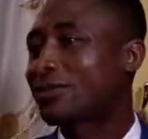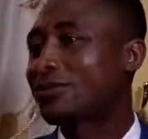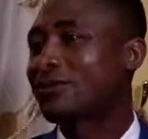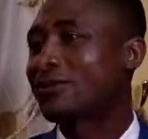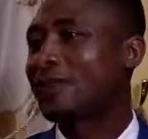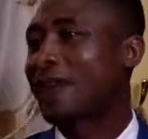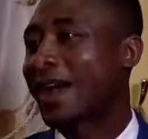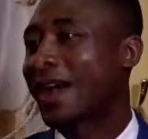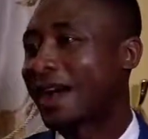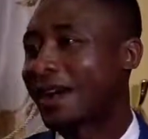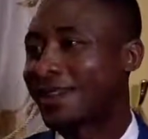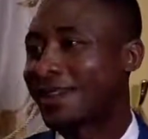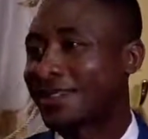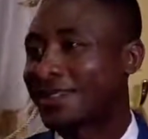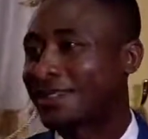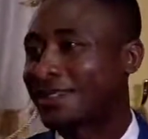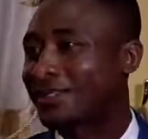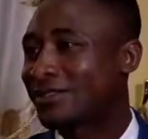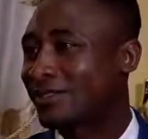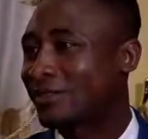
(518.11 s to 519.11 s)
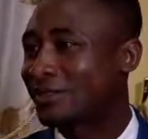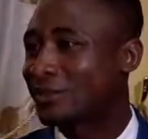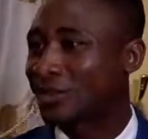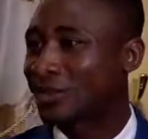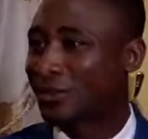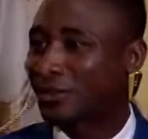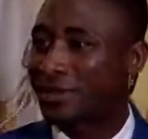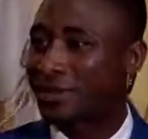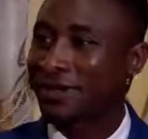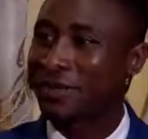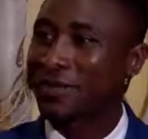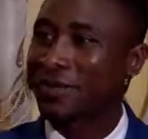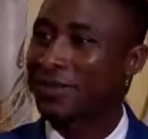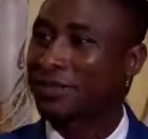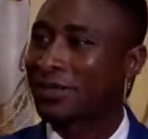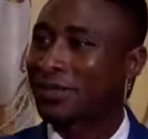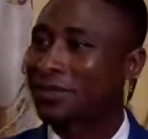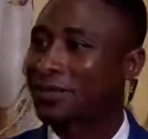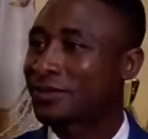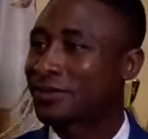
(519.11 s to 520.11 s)
firing, drop their
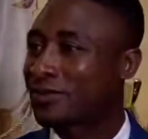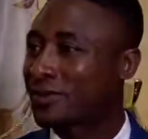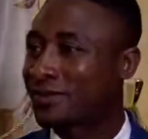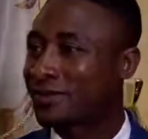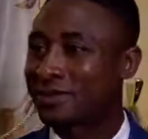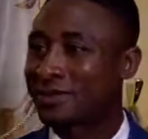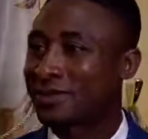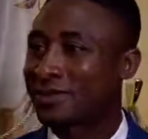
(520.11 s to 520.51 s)
weapons, but